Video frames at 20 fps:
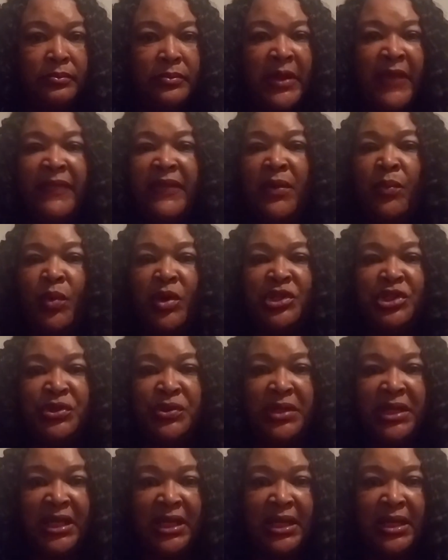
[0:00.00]
then once
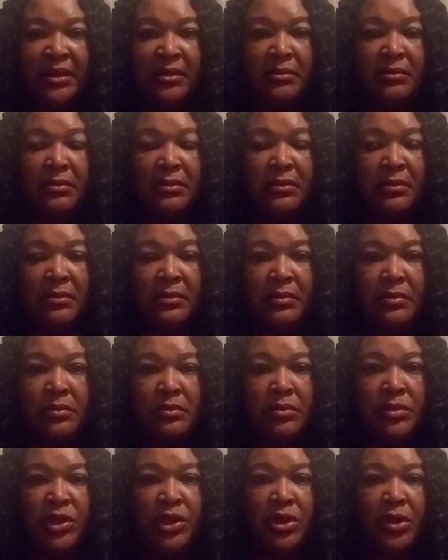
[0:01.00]
you get it,
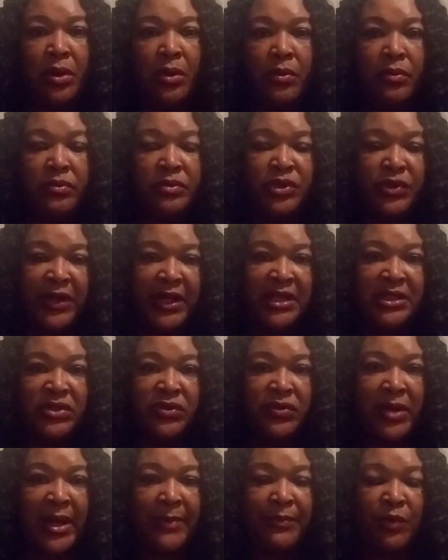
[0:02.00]
you know,
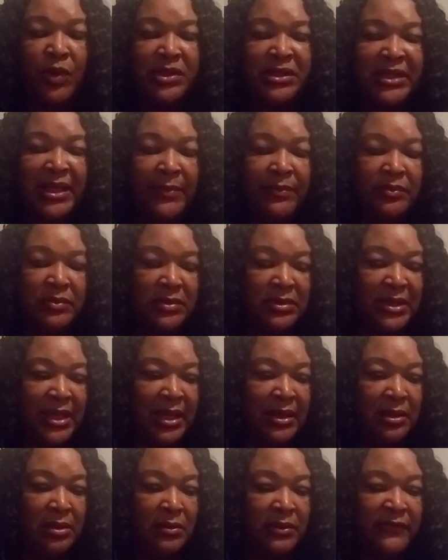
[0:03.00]
transcribed, once that
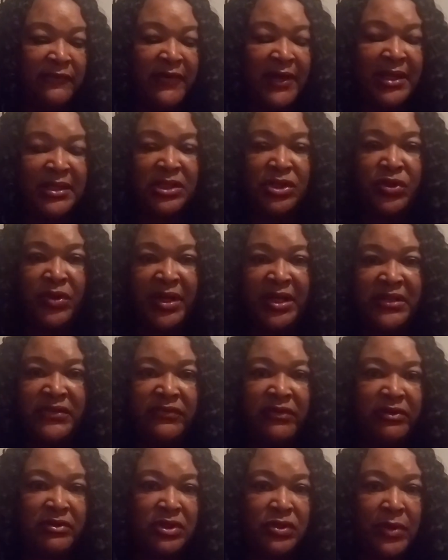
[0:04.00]
little device
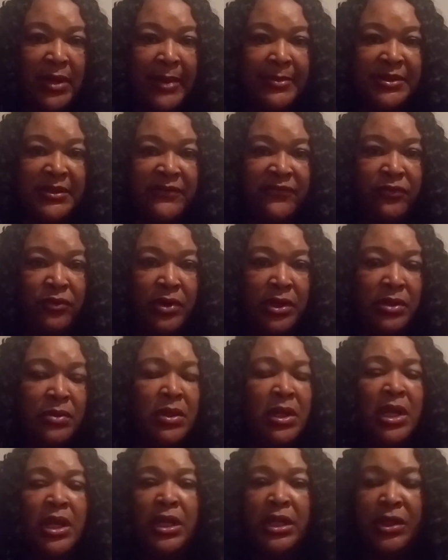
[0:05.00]
transcribes it for you,
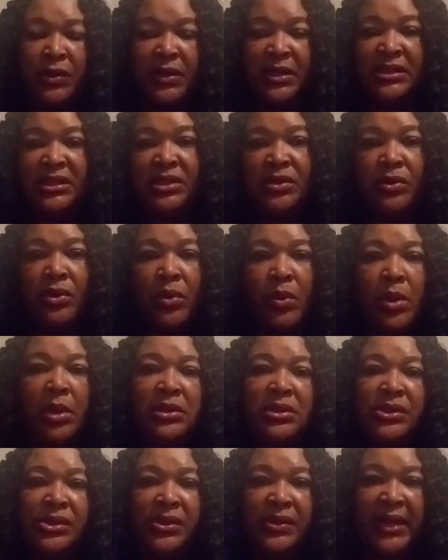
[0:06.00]
you can still go
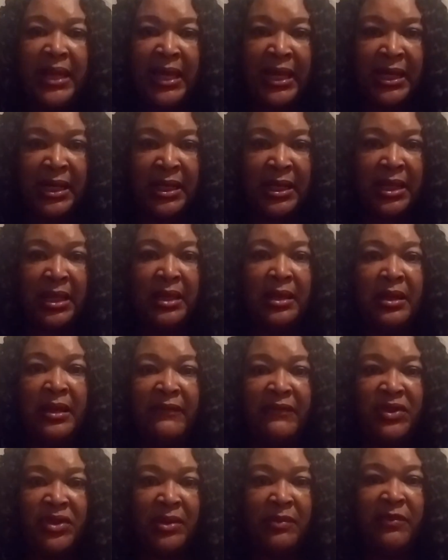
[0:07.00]
on to your editing and
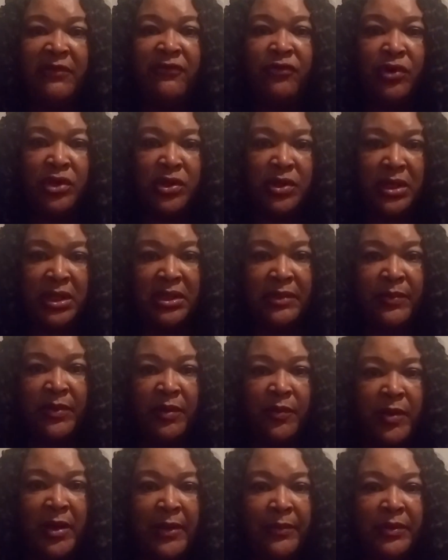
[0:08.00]
everything before you get the
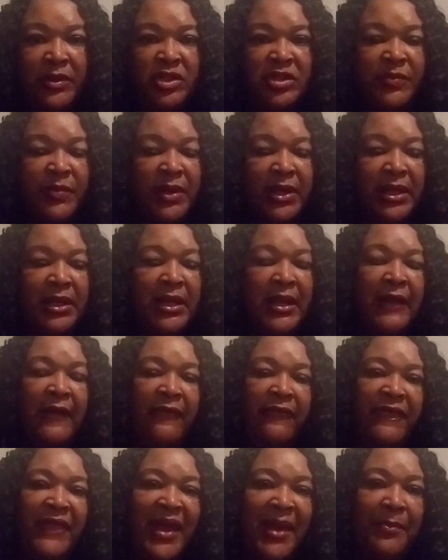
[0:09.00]
book published, but
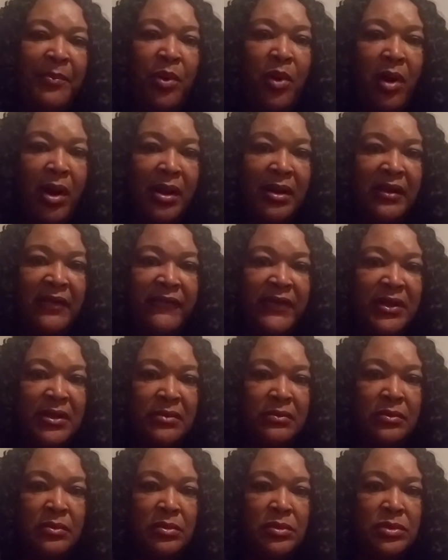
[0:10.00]
that part of
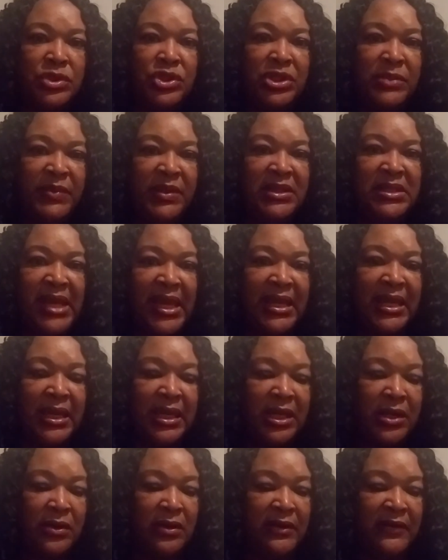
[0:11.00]
it should be taken
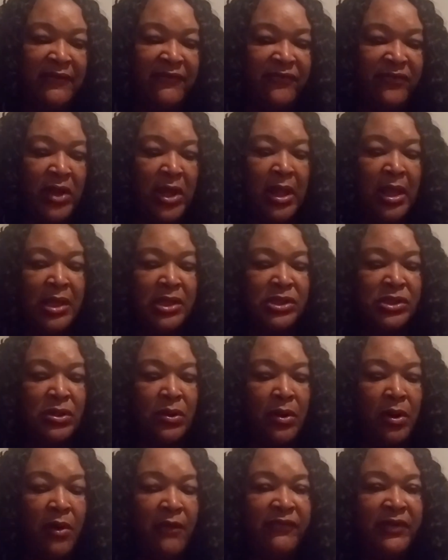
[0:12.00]
care of.
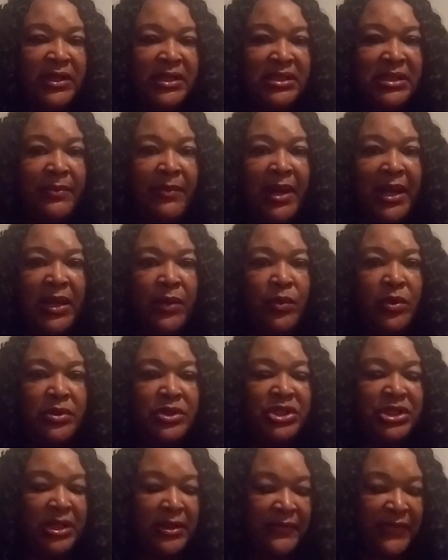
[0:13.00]
So hopefully somebody will
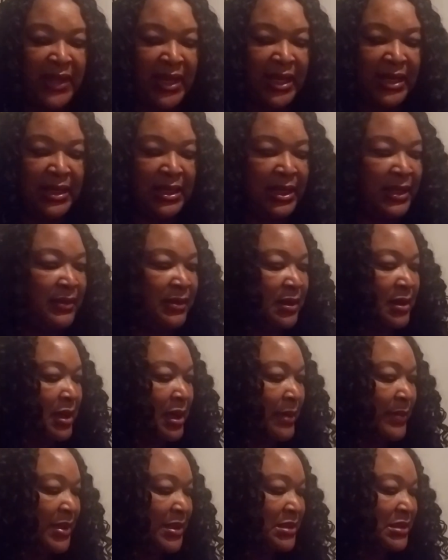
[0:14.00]
share that in the
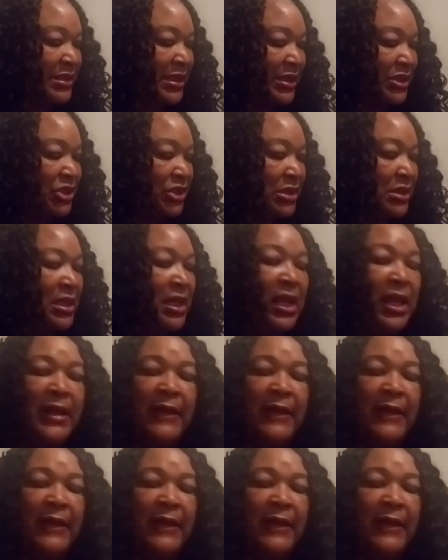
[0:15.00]
comments section.